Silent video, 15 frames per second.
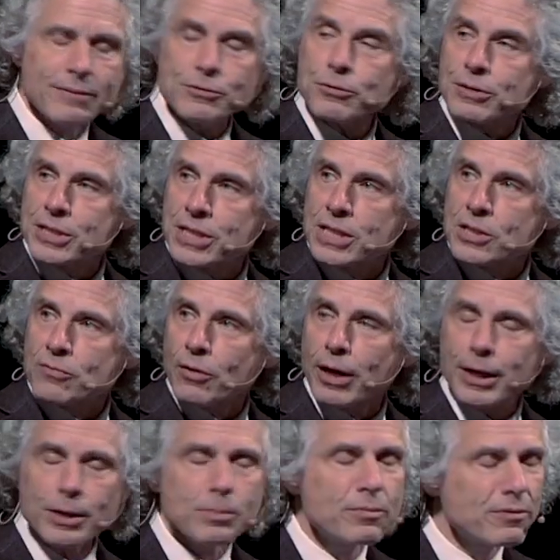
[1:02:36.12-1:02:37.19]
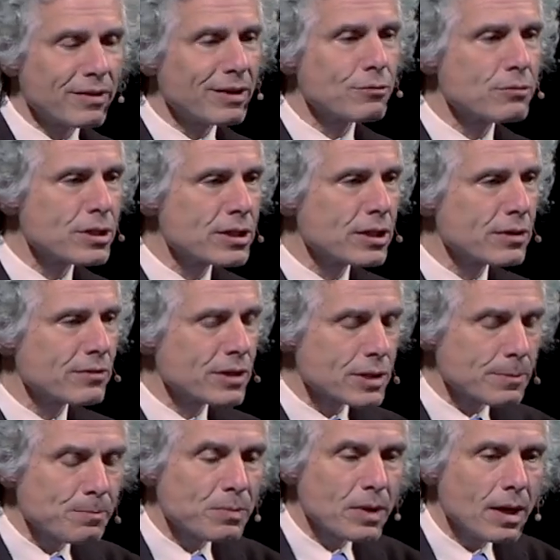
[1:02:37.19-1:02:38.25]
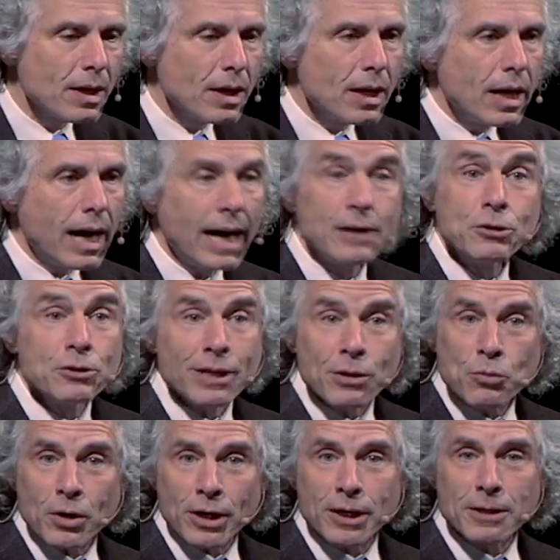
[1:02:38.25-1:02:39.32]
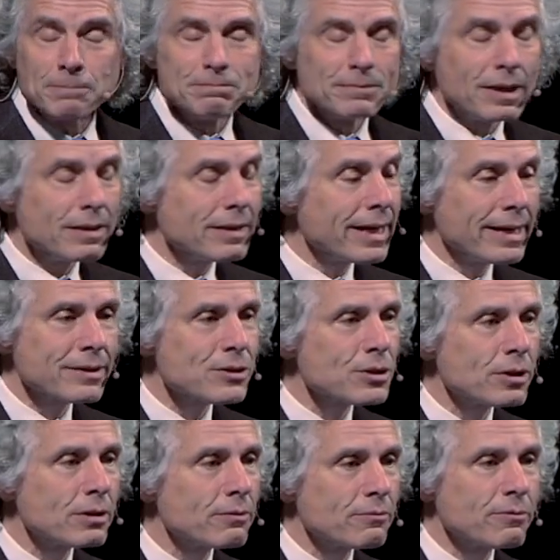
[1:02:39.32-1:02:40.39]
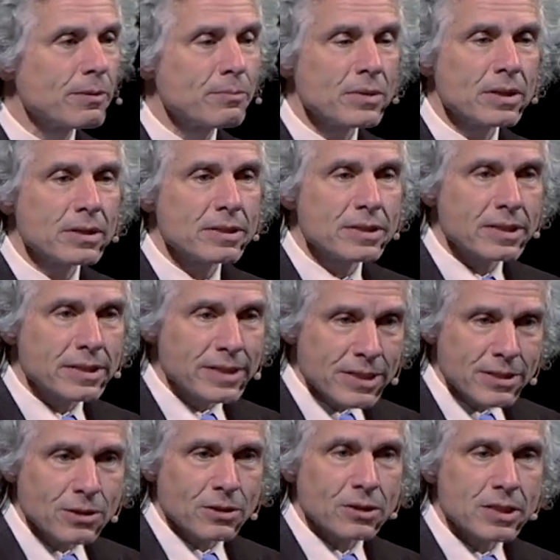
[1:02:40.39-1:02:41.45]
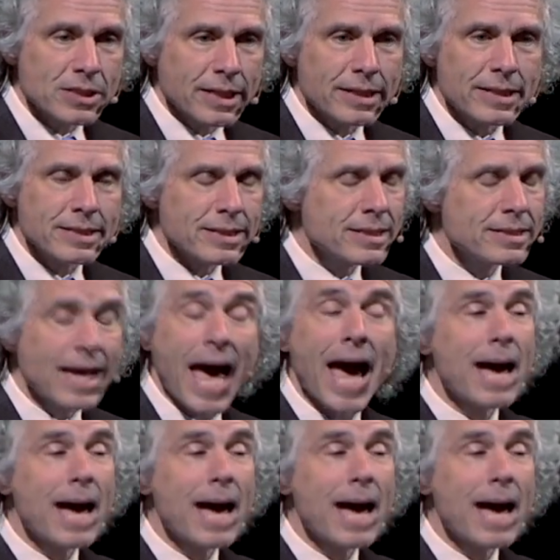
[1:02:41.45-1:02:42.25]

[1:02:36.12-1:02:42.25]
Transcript: after a ceasefire, prevent recidivism. Do they work? The answer from the statistical studies is